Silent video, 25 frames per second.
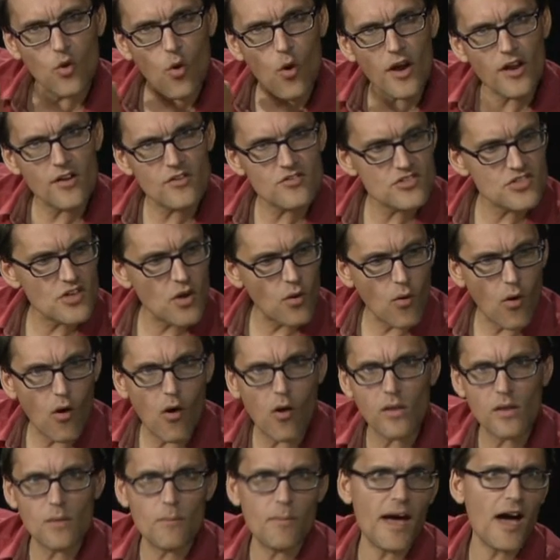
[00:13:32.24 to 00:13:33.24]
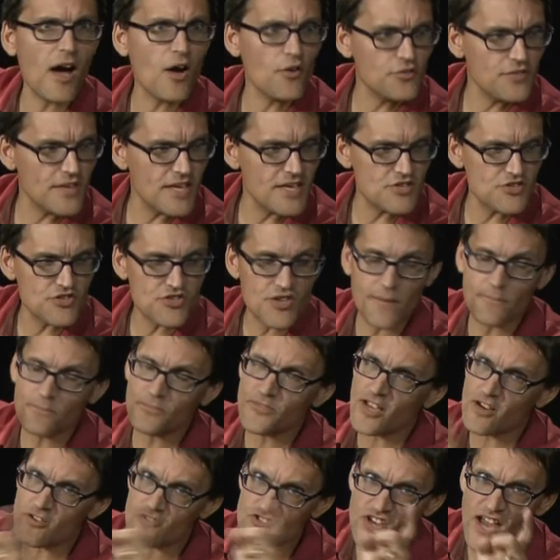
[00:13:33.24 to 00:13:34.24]
The lawyers know all about this stuff.
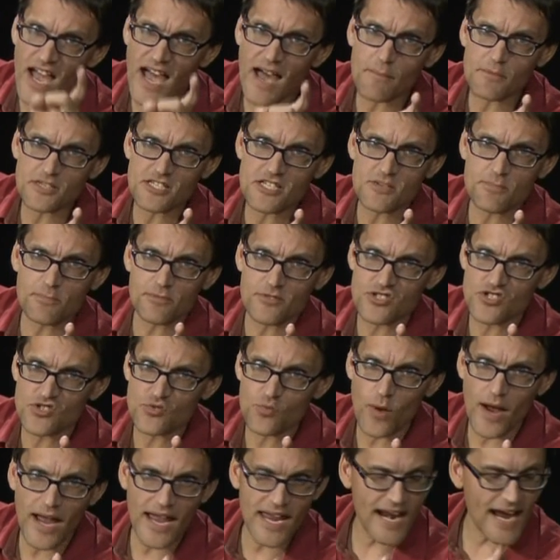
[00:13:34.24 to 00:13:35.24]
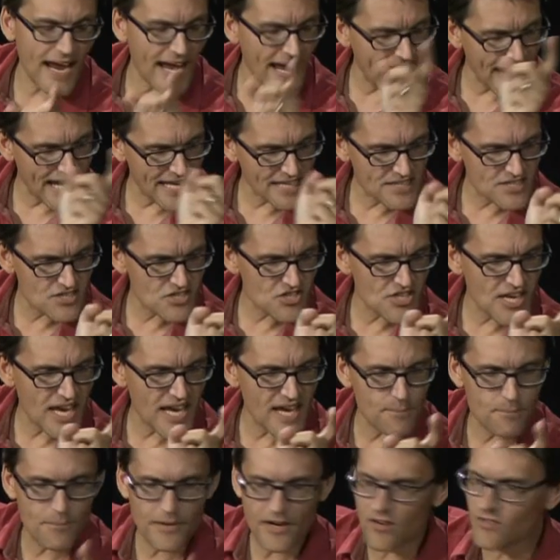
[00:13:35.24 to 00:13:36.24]
Their job is to persuade. I hate to
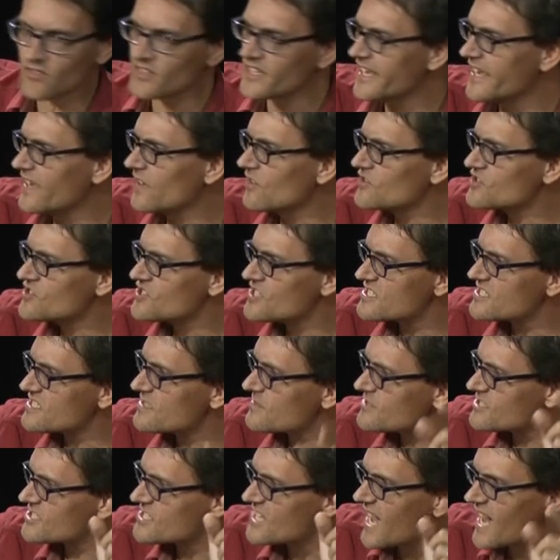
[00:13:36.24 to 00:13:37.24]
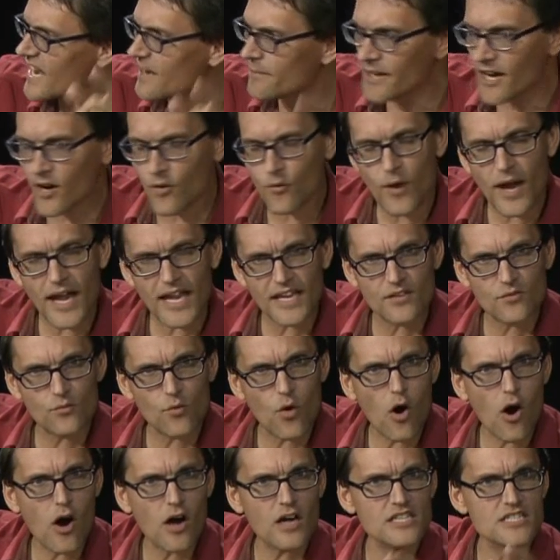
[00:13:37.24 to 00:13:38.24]
say it, but our legal system is not about right
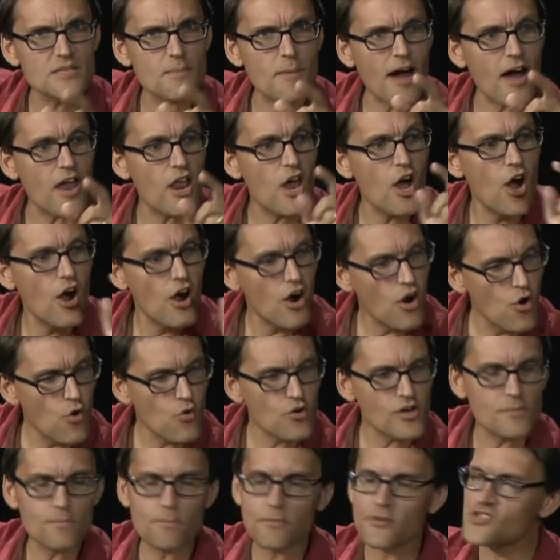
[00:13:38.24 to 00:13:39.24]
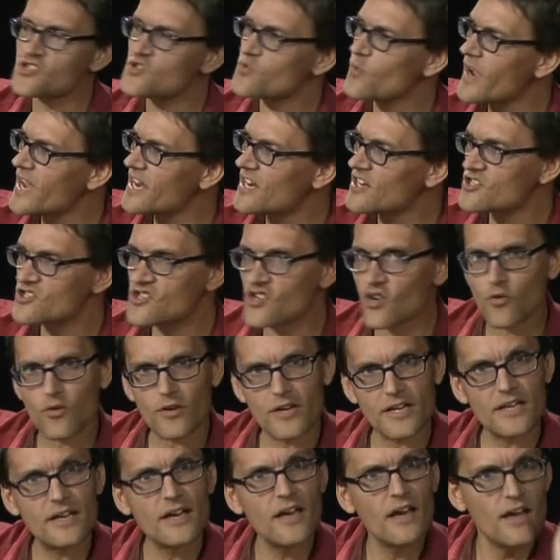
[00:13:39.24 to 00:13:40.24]
and wrong. It's about who can persuade a
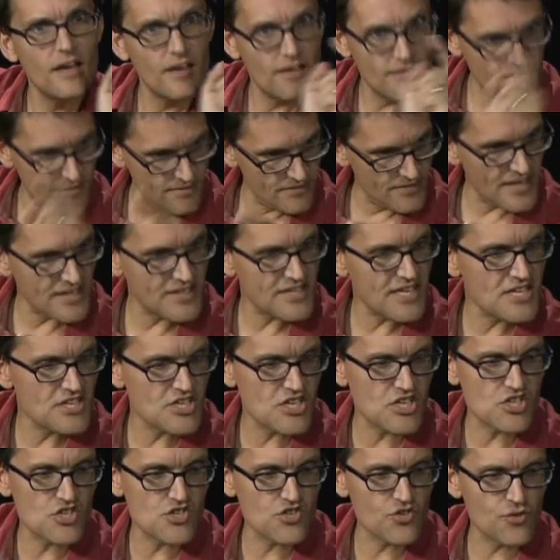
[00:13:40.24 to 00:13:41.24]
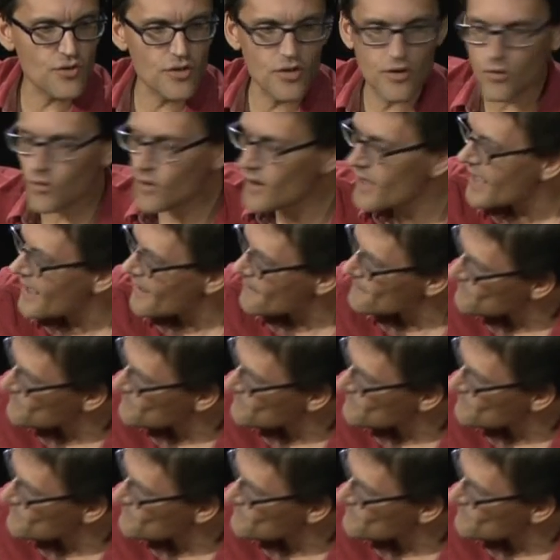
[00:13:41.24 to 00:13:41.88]
jury that this is true.